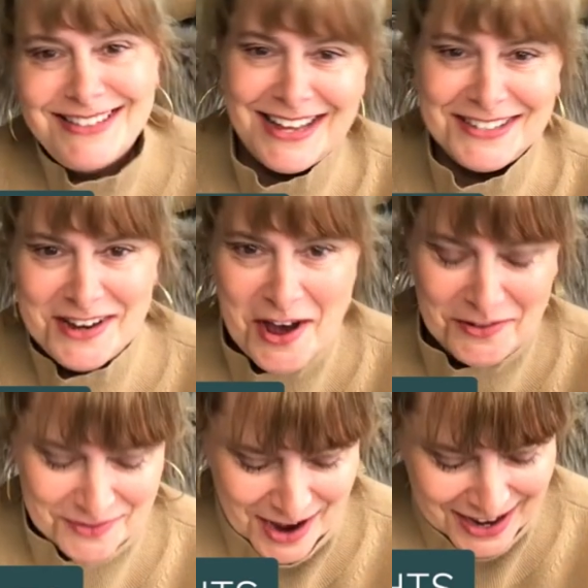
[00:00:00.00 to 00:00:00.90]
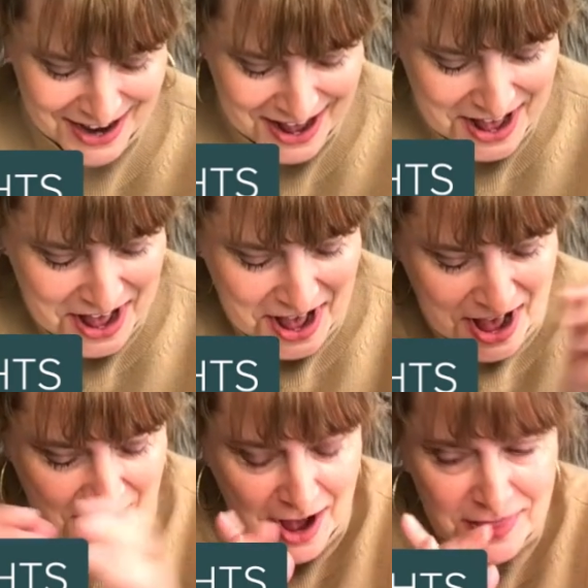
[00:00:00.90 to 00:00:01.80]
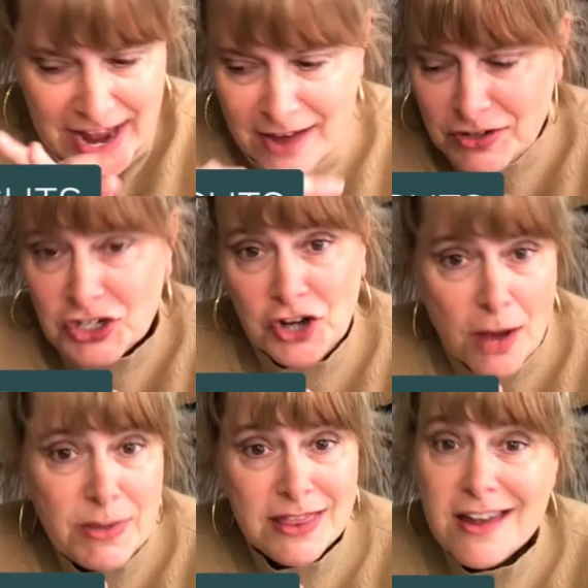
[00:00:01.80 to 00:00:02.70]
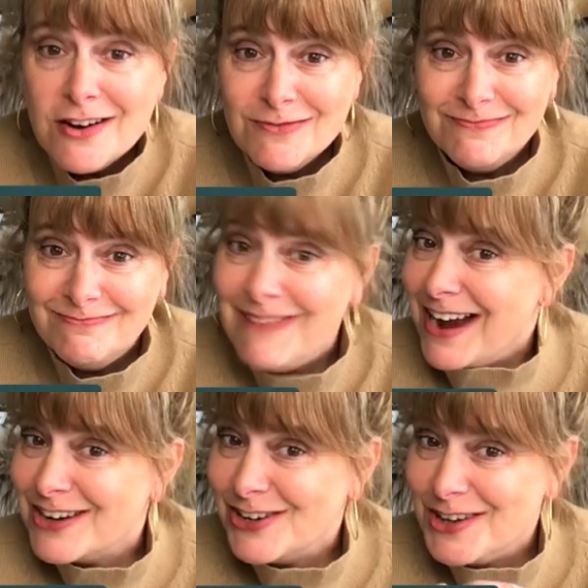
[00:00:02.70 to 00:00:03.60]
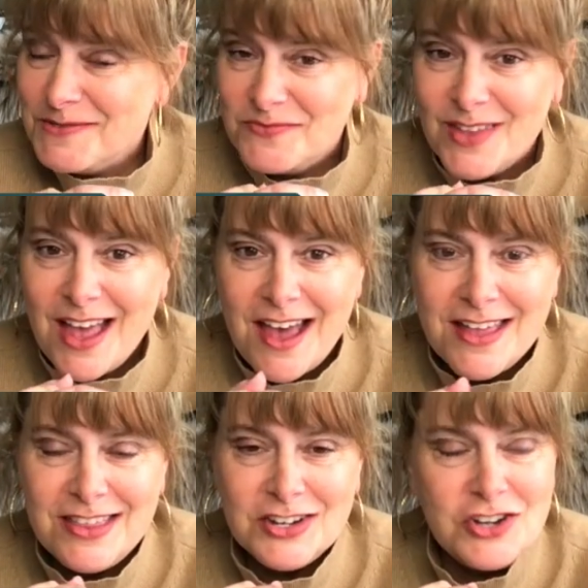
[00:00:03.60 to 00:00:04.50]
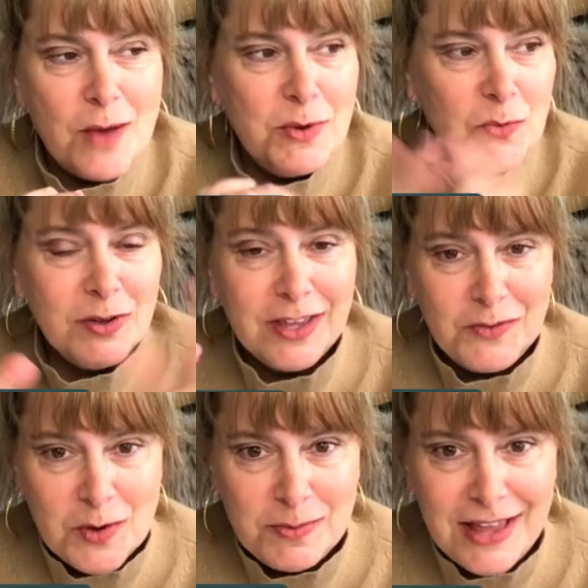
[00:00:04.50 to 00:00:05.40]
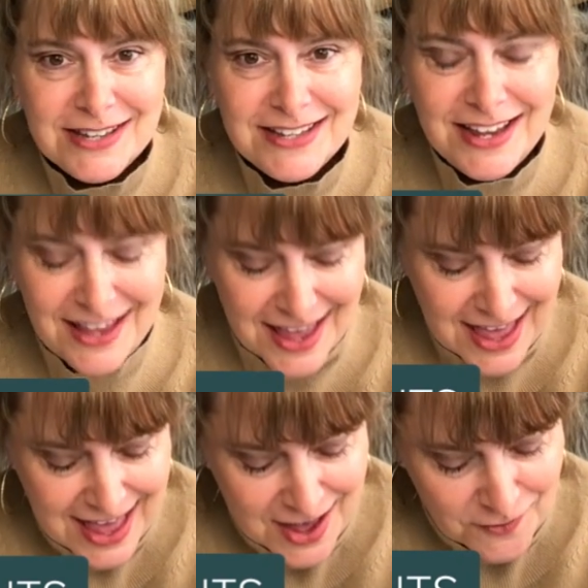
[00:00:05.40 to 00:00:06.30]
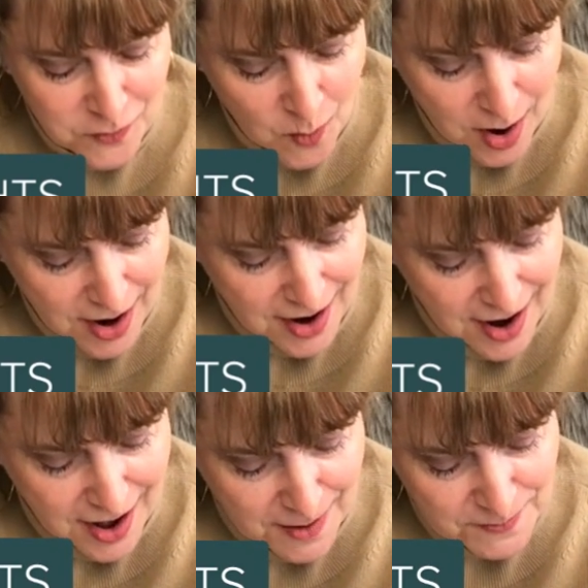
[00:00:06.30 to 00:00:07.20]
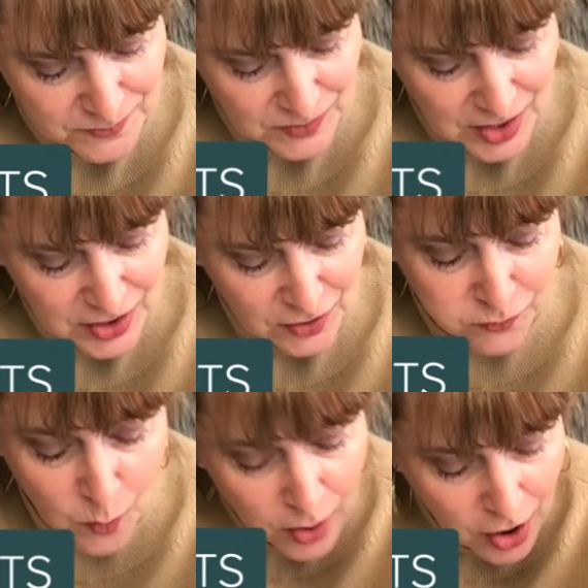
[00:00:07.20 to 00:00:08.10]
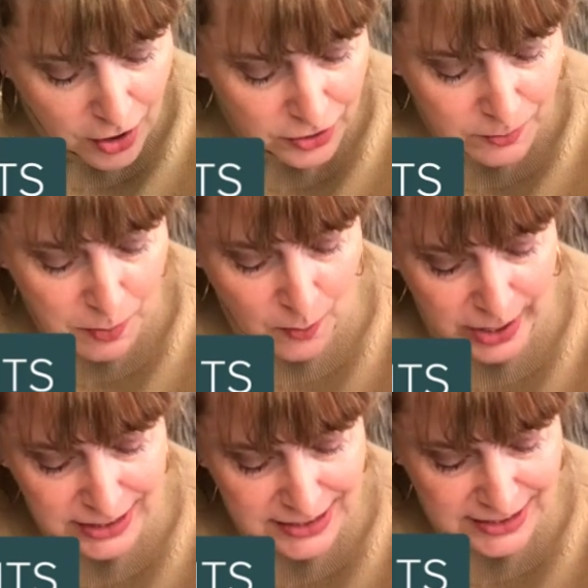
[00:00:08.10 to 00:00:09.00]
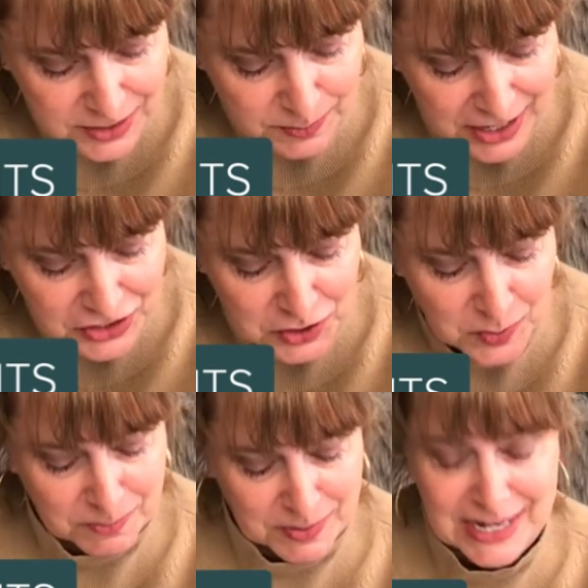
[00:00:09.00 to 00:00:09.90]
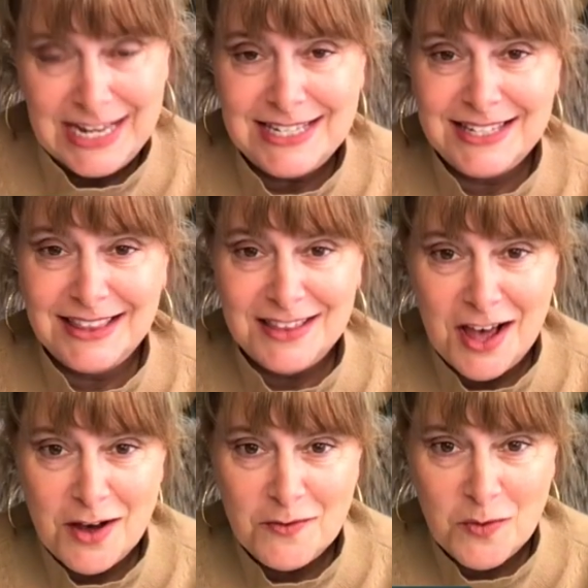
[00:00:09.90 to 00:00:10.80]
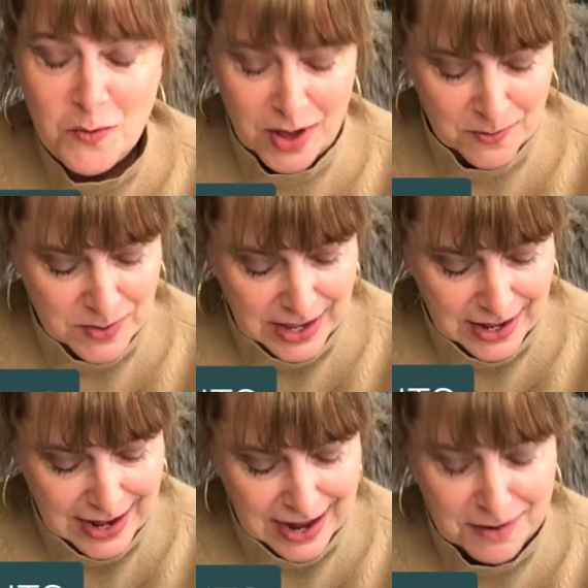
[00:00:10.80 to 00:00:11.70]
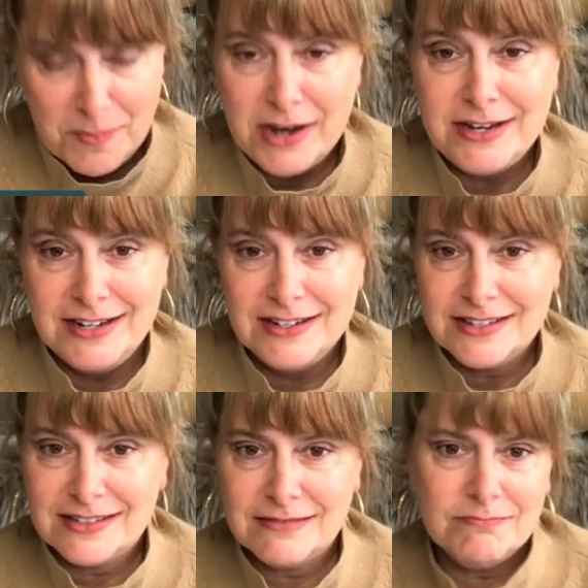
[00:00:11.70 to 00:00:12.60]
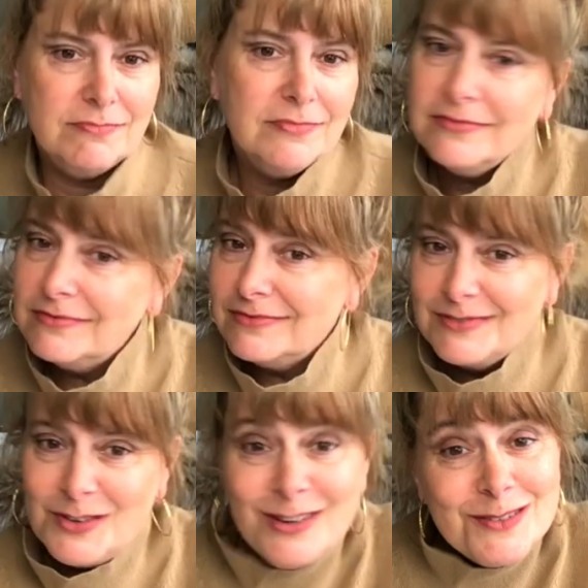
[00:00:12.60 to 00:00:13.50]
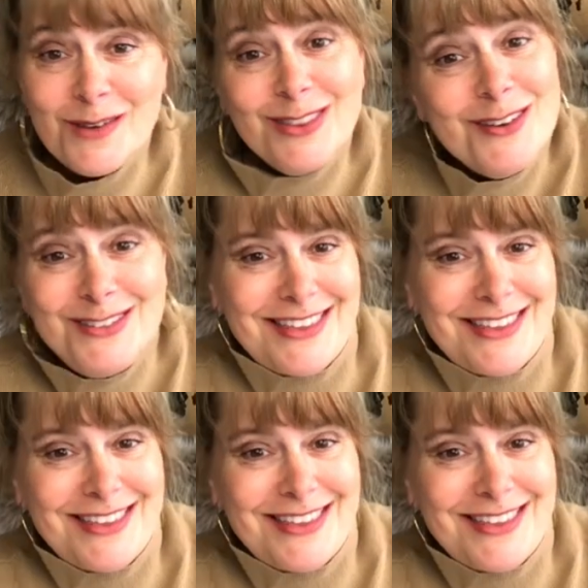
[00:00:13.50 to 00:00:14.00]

says enough, right? Uh, they have a shaman there, actually, and the shaman will give you a blessing for um, the four cardinal points to bless you with peace, love, well being, and abundance. Who doesn't want those